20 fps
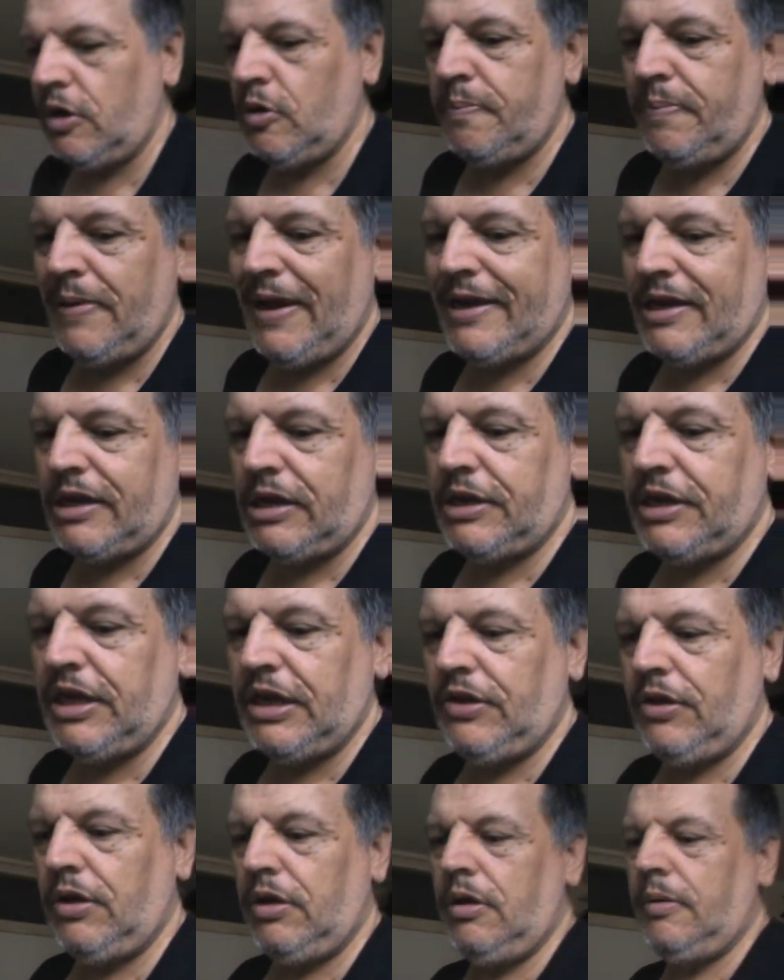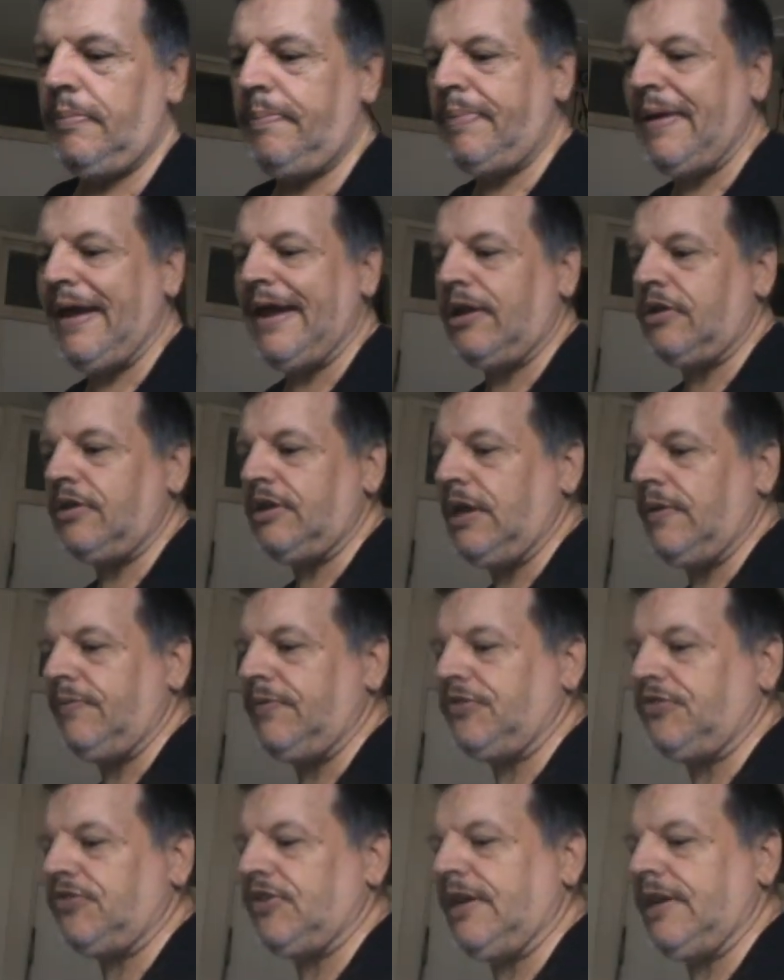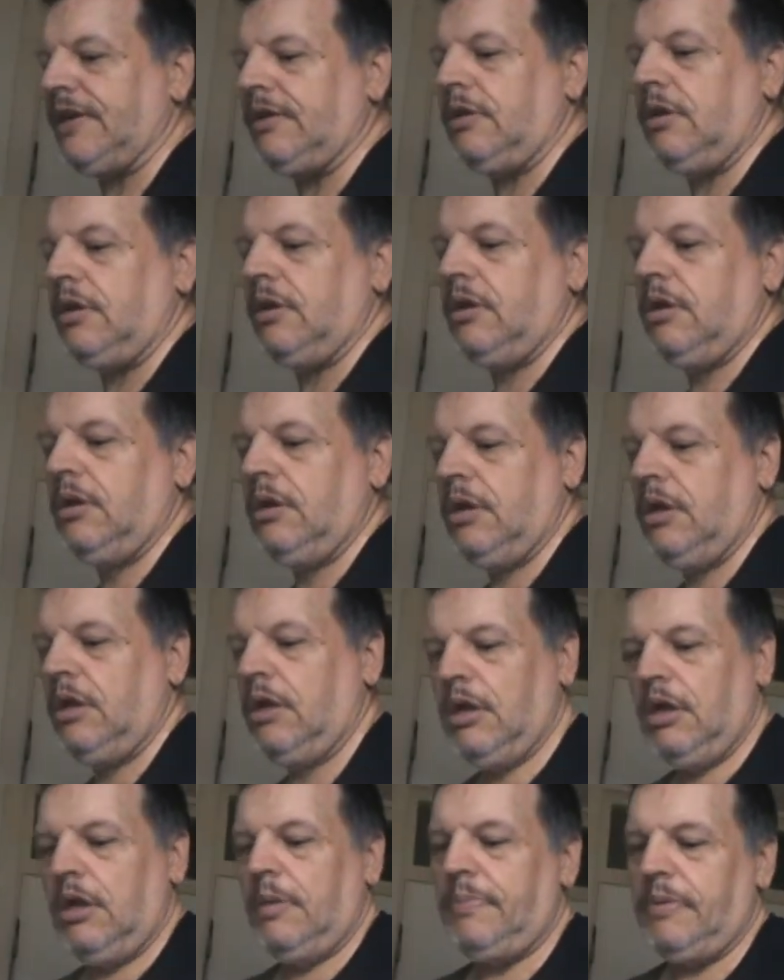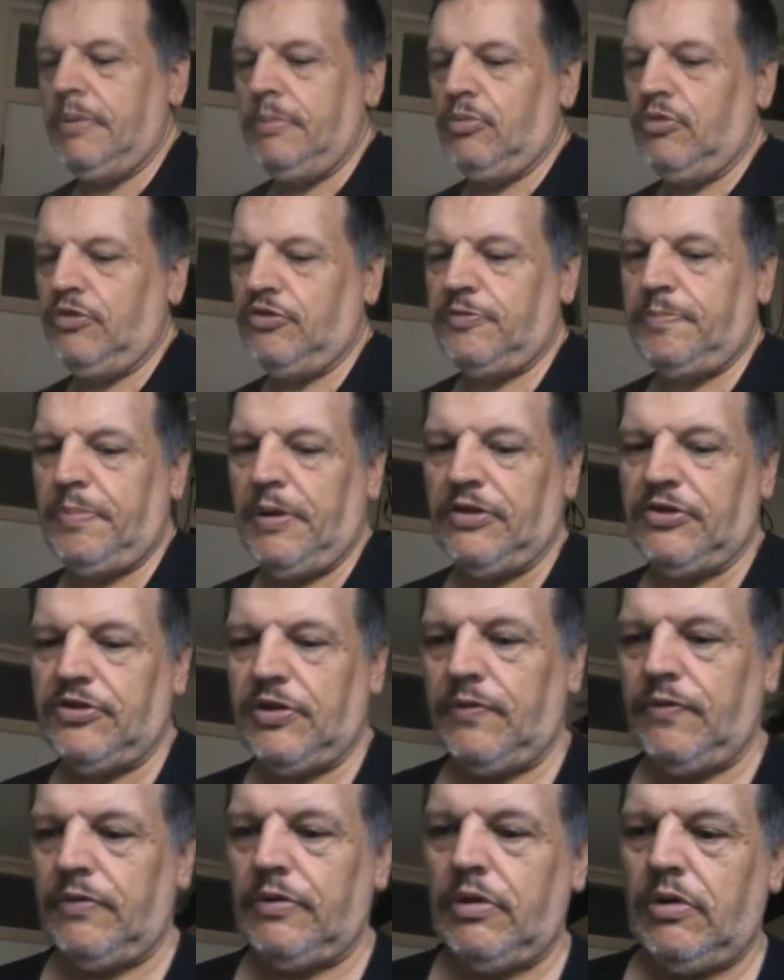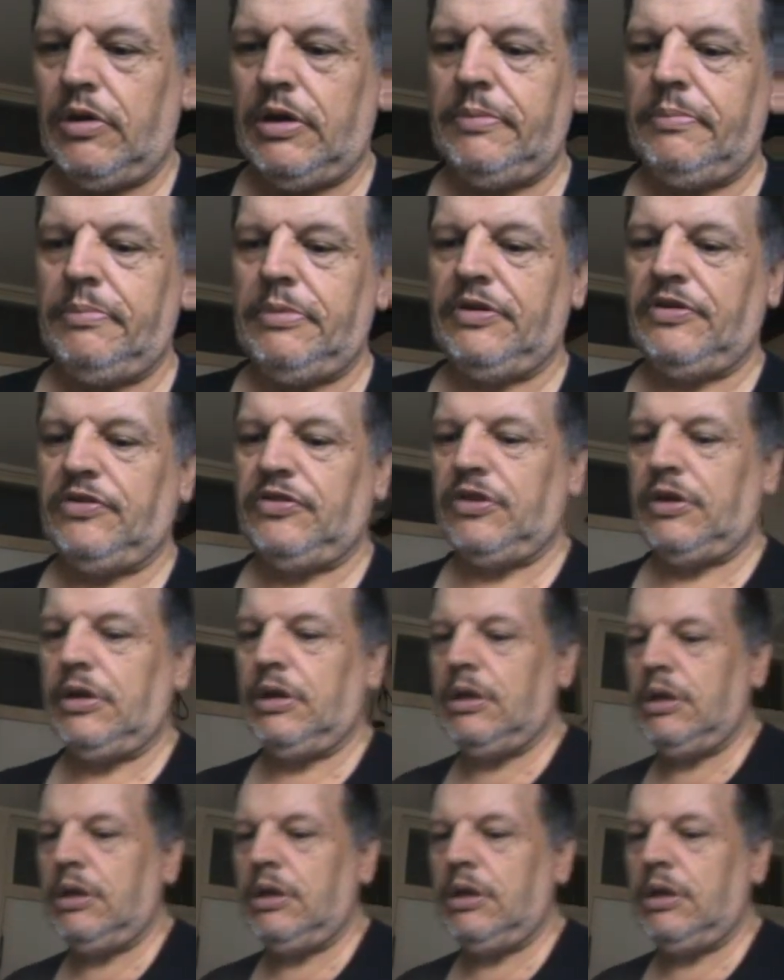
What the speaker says: back and get a bag of the other sand, a bit more expensive, and like mix it.